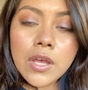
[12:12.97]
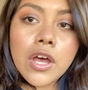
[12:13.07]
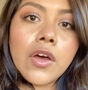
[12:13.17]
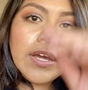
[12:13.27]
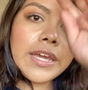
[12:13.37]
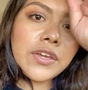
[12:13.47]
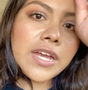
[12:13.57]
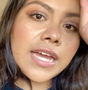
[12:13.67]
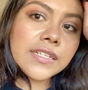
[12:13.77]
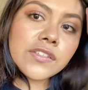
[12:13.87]
Okay, you
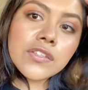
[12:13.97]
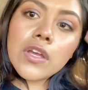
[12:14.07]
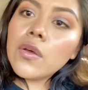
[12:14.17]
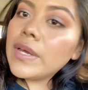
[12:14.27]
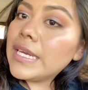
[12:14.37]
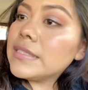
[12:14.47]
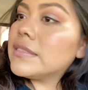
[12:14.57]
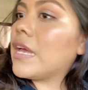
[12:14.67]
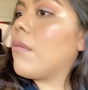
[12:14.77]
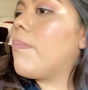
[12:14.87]
guys, so it's
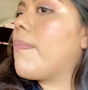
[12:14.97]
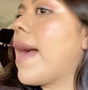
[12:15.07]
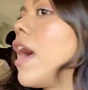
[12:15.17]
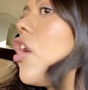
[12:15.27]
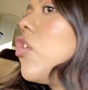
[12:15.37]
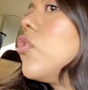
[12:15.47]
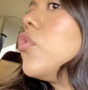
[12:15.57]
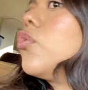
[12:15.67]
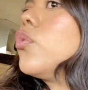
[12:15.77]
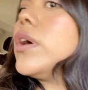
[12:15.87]

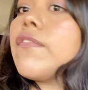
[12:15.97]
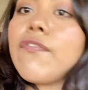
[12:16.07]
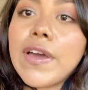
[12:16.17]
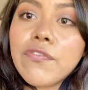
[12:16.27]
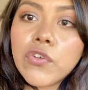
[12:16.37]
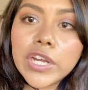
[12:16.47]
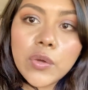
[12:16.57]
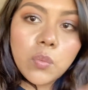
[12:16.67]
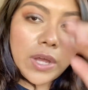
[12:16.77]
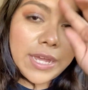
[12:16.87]
about
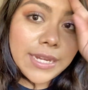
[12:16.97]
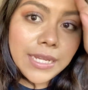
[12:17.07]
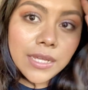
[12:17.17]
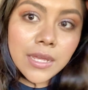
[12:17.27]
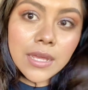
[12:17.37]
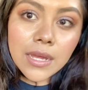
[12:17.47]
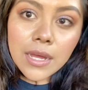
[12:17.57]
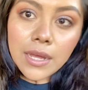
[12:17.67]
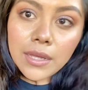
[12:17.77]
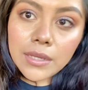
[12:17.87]
5:41.
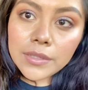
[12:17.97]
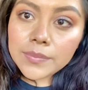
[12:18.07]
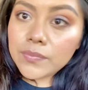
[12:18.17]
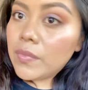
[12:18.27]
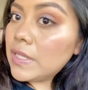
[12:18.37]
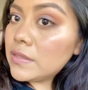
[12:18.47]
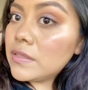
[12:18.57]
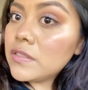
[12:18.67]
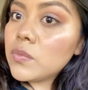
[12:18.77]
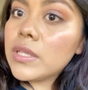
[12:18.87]
This
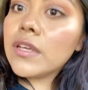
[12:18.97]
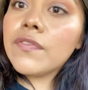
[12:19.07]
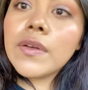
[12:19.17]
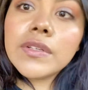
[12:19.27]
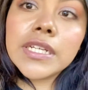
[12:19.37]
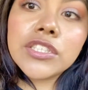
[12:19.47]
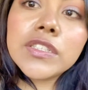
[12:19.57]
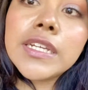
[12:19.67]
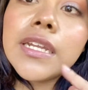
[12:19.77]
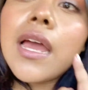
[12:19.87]
is what the
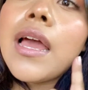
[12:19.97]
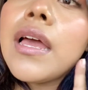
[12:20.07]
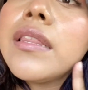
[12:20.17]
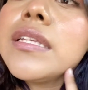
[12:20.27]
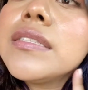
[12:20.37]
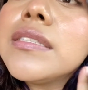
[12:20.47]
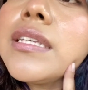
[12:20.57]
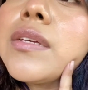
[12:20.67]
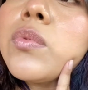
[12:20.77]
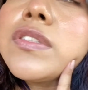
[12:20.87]
foundation, this
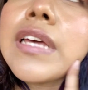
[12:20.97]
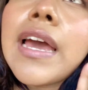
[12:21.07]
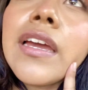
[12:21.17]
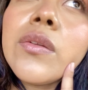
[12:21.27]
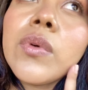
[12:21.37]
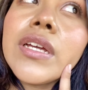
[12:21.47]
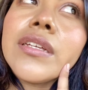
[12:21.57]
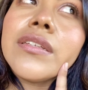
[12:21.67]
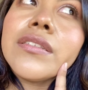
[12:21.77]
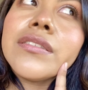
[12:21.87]
side
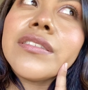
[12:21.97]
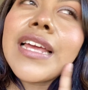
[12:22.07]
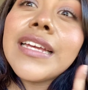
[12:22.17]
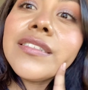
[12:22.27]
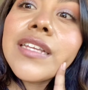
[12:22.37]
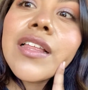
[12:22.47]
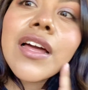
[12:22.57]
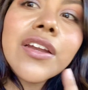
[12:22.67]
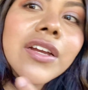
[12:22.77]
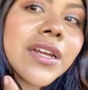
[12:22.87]
was Estée
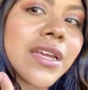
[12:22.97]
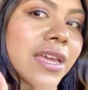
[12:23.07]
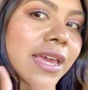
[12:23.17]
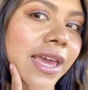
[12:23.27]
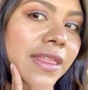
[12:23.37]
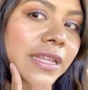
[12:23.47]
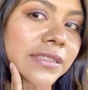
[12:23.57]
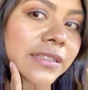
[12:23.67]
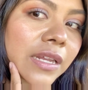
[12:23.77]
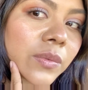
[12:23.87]
Lauder and this
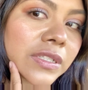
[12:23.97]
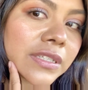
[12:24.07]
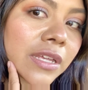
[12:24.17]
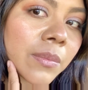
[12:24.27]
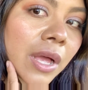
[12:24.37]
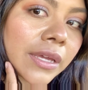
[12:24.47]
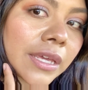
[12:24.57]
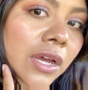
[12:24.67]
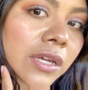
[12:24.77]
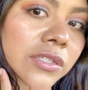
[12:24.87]
side was IL
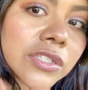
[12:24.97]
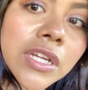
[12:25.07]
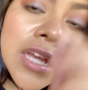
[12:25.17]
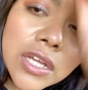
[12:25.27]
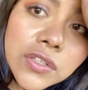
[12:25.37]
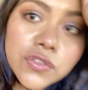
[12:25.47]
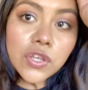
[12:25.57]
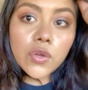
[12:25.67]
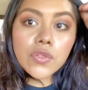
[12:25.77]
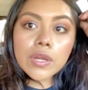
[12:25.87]
Makiage.
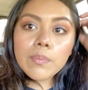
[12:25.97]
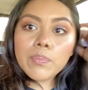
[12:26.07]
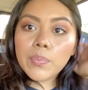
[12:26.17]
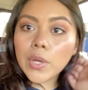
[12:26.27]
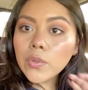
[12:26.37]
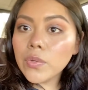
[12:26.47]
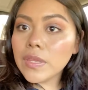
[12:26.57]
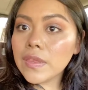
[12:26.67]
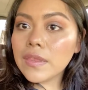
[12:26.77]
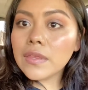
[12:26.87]
So they
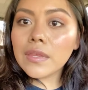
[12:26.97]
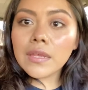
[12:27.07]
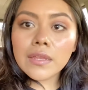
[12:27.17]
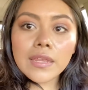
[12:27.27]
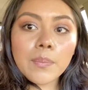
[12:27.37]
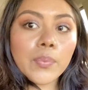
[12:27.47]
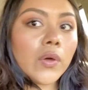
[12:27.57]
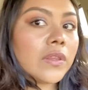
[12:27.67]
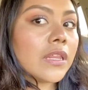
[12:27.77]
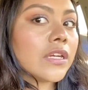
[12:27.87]

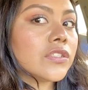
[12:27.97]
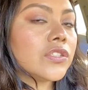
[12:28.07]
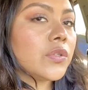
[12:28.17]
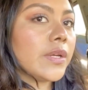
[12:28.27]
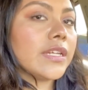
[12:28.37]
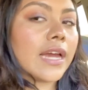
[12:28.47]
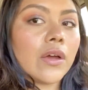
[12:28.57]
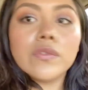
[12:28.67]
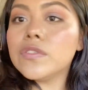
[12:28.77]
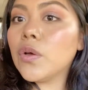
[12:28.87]
both look dewy
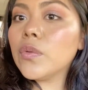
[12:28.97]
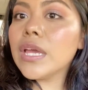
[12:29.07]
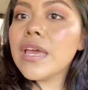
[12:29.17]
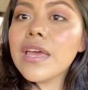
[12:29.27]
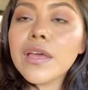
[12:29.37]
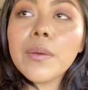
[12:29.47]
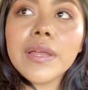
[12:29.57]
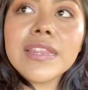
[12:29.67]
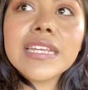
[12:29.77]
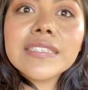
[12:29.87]
now. So
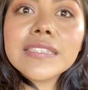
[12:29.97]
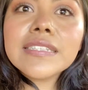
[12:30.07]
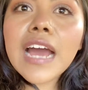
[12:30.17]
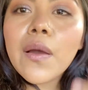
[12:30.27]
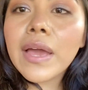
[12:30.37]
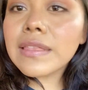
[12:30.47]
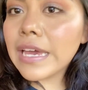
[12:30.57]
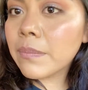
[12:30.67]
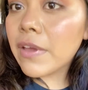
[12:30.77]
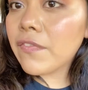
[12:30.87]
this is how I
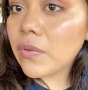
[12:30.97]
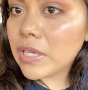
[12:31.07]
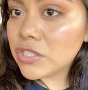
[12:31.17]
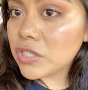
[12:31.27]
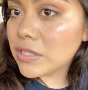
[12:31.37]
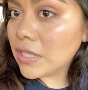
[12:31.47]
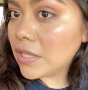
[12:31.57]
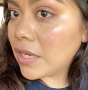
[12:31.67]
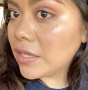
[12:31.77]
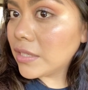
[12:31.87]
like my foundation to
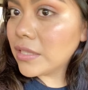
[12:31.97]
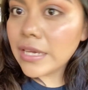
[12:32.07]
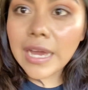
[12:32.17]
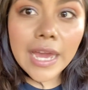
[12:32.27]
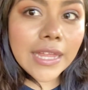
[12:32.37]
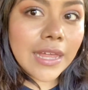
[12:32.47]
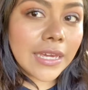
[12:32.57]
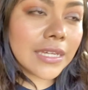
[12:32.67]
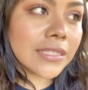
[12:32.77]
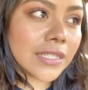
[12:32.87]
look. Like, I like
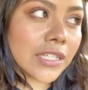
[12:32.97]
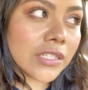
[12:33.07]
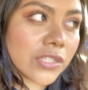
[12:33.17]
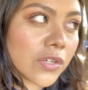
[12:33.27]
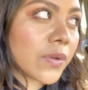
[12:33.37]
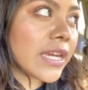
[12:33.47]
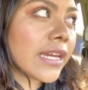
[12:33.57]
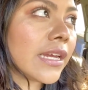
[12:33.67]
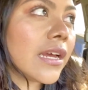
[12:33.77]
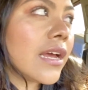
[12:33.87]
it to look
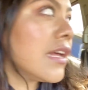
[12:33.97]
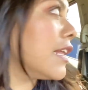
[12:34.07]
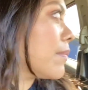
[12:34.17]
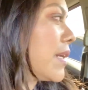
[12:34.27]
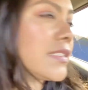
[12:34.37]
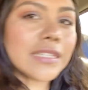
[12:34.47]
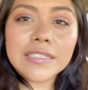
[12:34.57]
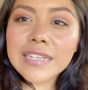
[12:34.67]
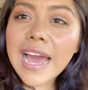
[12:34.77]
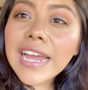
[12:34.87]
dewy, like my
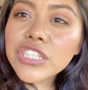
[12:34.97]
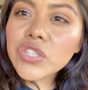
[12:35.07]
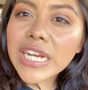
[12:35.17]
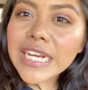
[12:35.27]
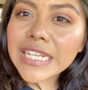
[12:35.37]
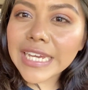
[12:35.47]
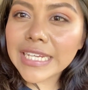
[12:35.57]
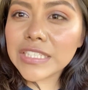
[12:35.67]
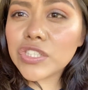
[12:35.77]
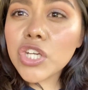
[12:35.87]
skin's hydrated, like
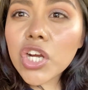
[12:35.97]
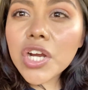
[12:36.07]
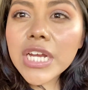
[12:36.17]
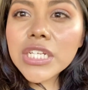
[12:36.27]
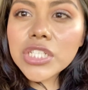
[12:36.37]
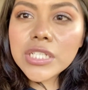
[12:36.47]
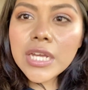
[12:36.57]
it's nourished.